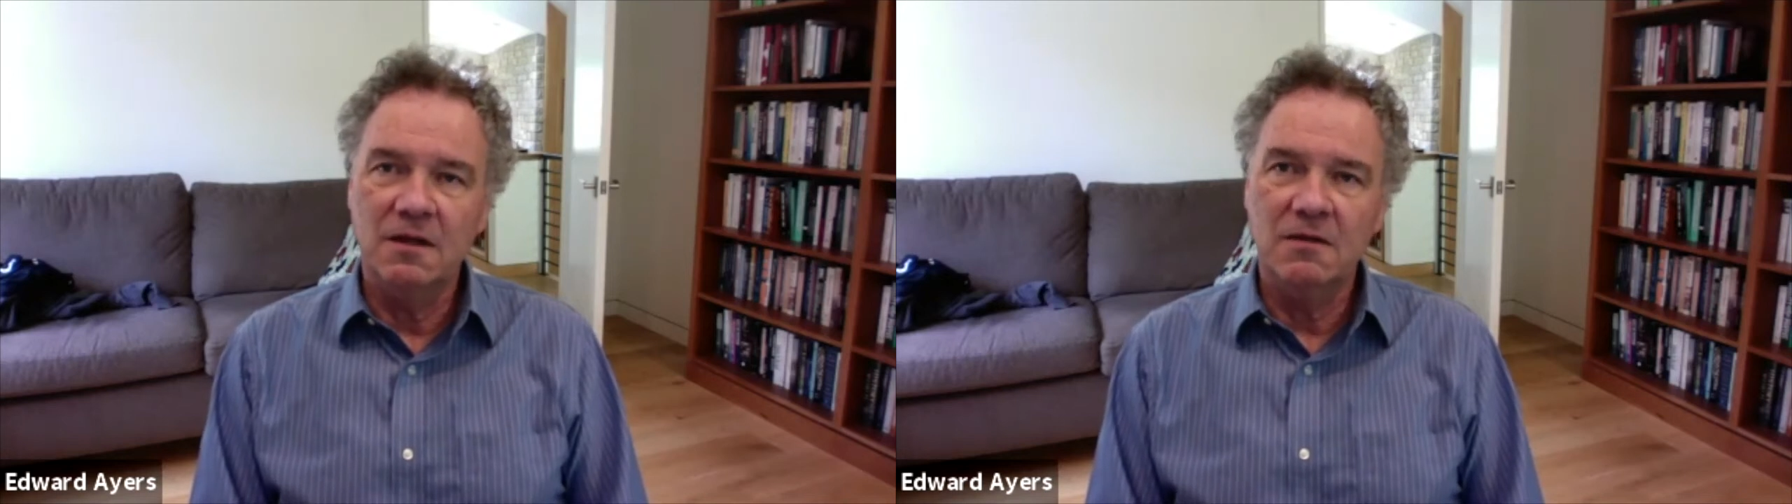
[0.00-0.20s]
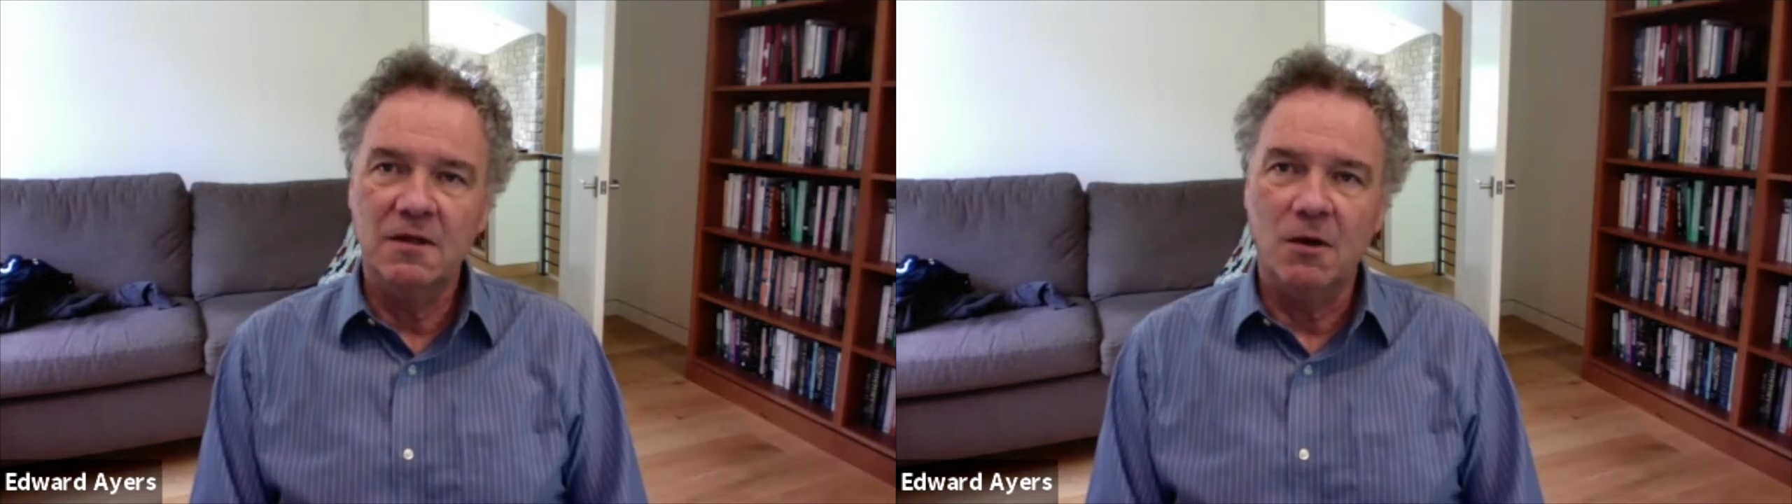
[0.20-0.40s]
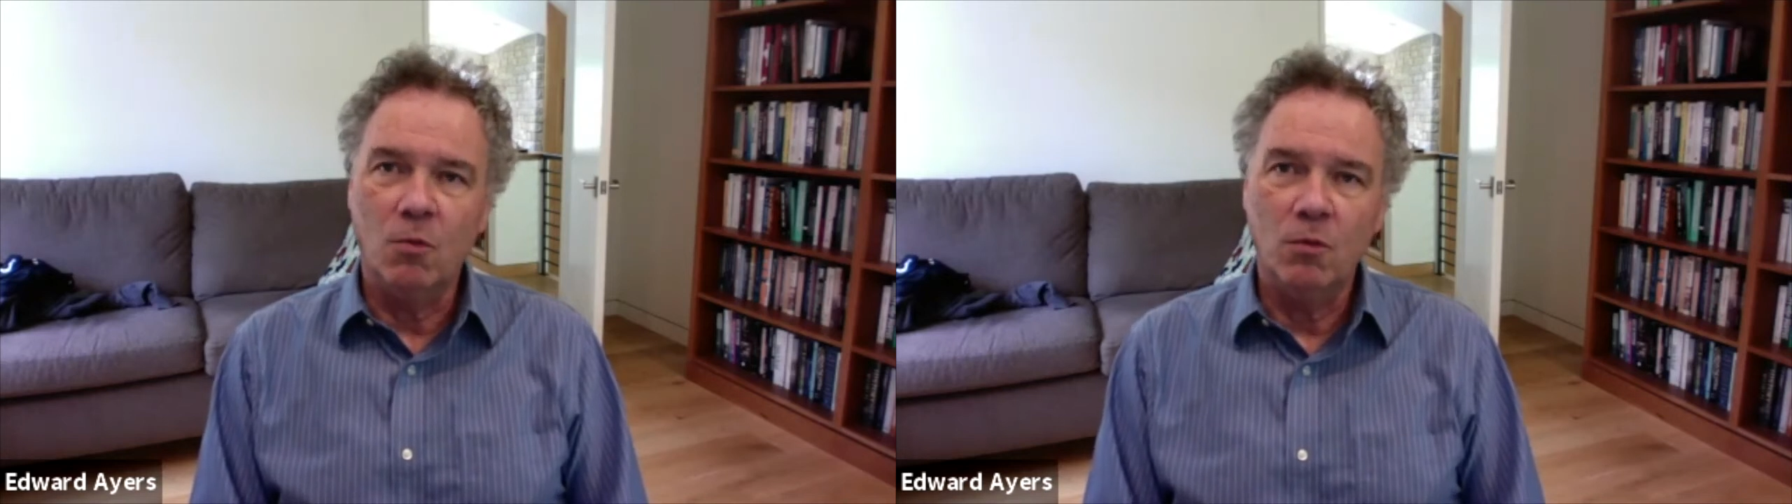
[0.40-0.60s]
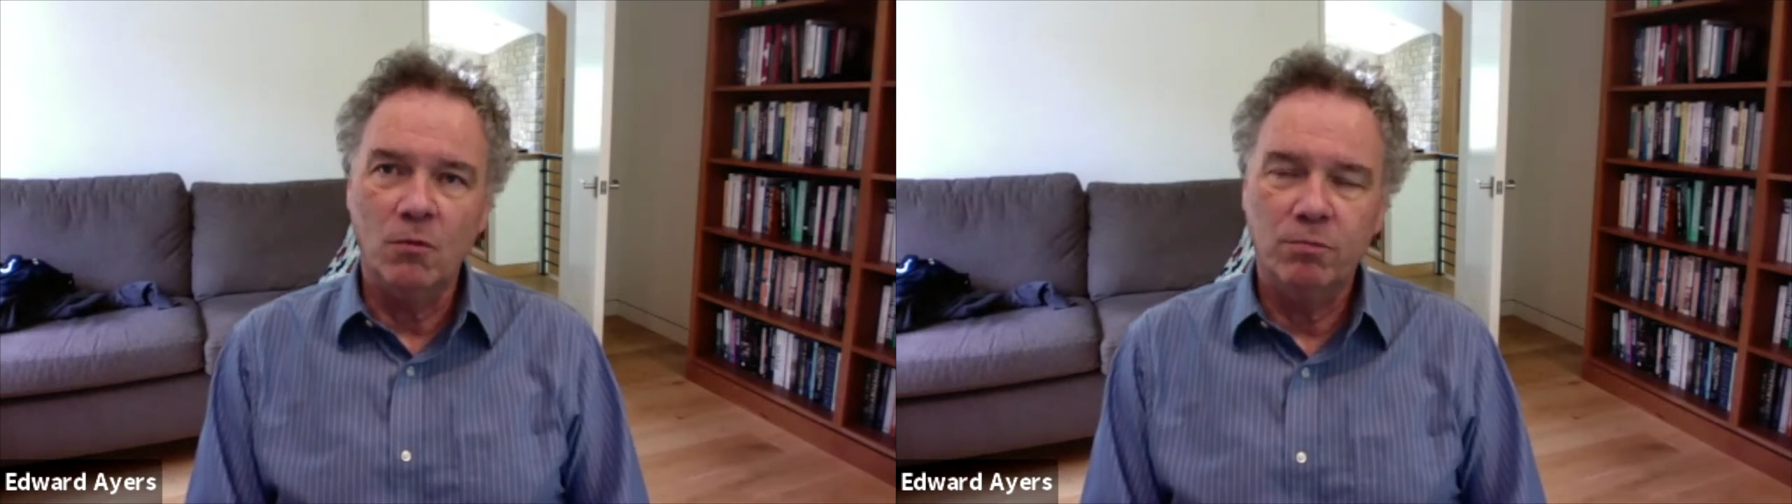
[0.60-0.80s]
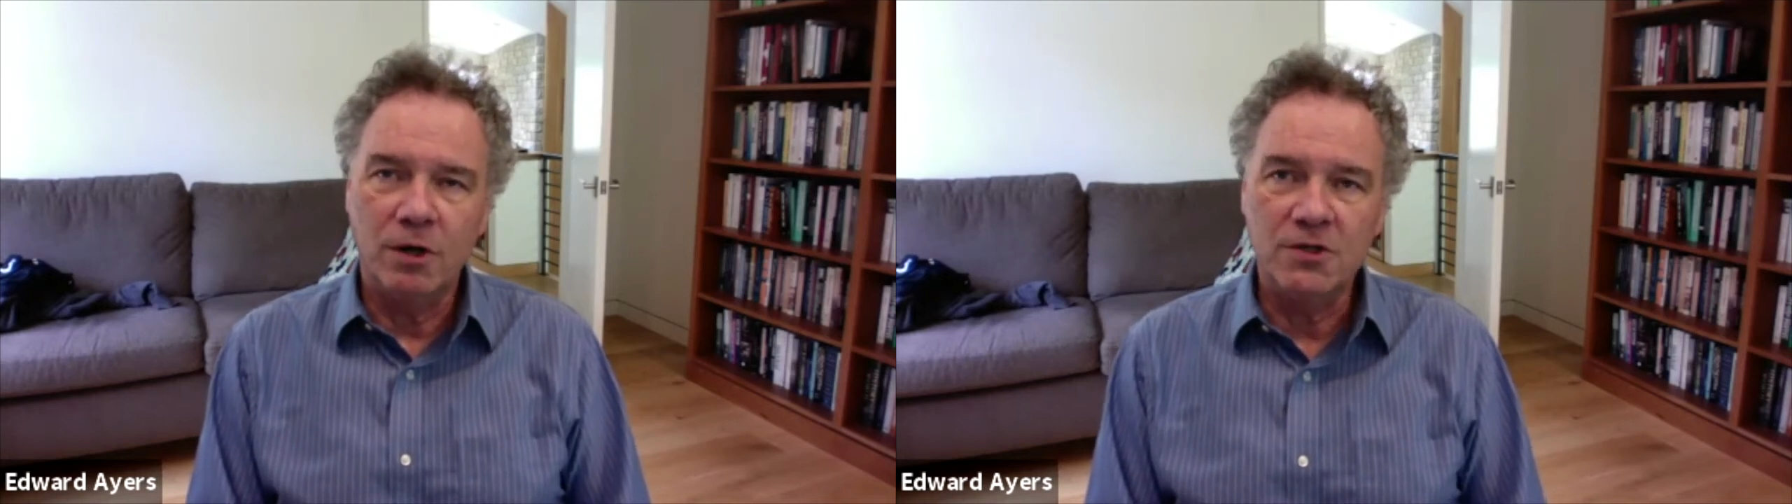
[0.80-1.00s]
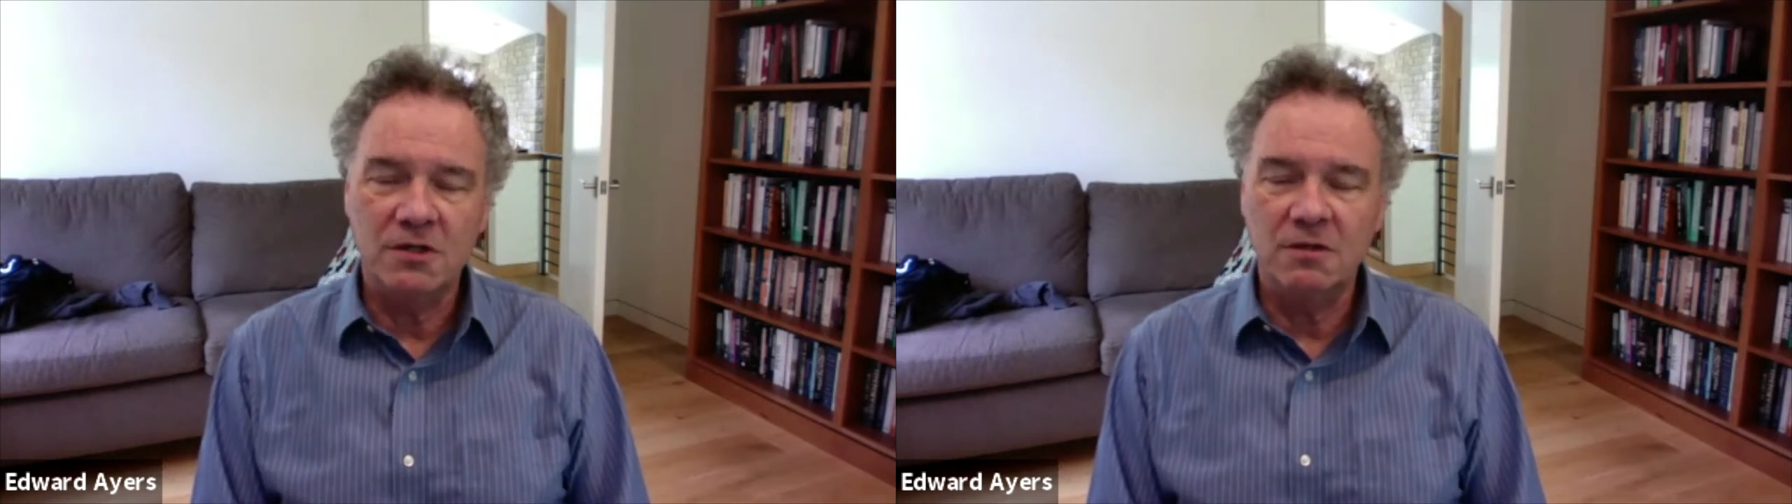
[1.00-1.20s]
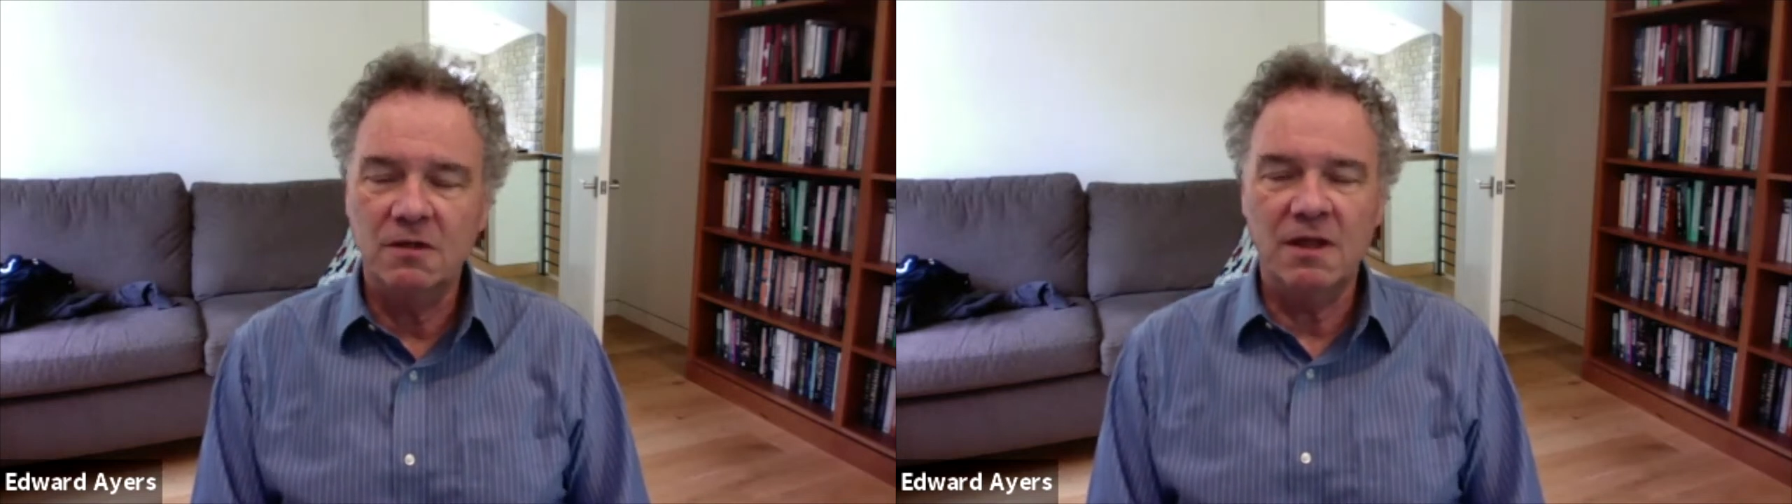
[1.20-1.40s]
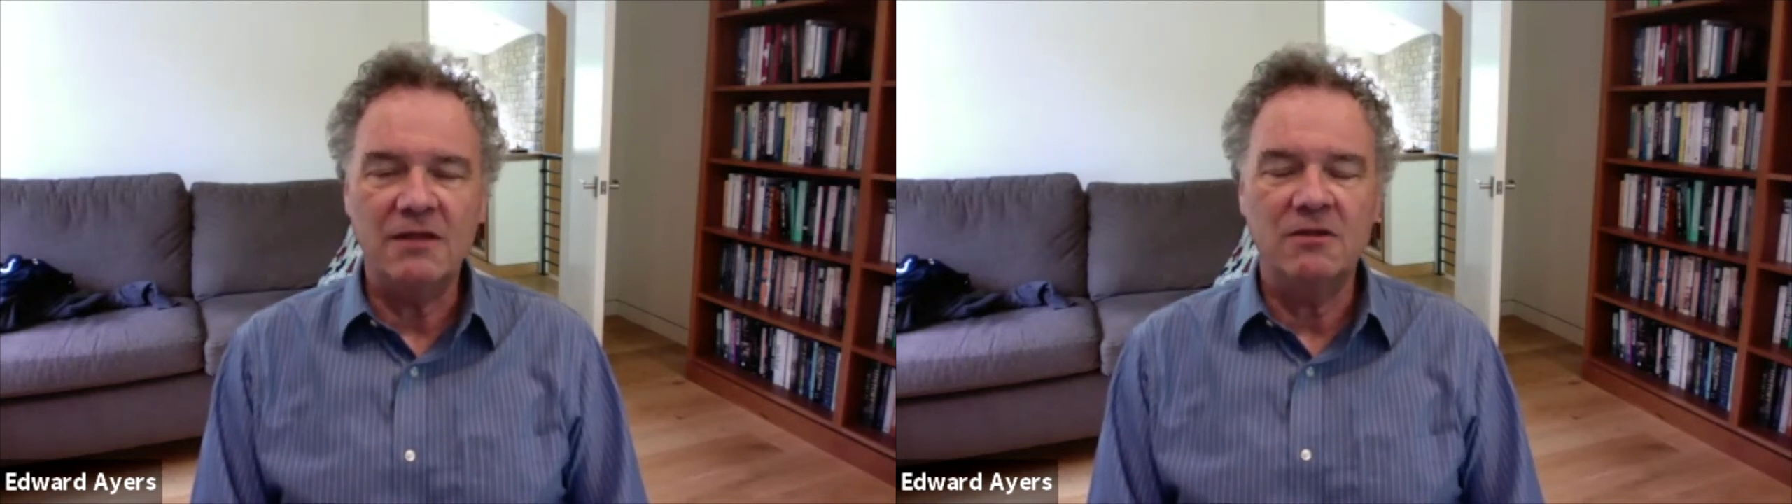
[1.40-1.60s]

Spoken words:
the person that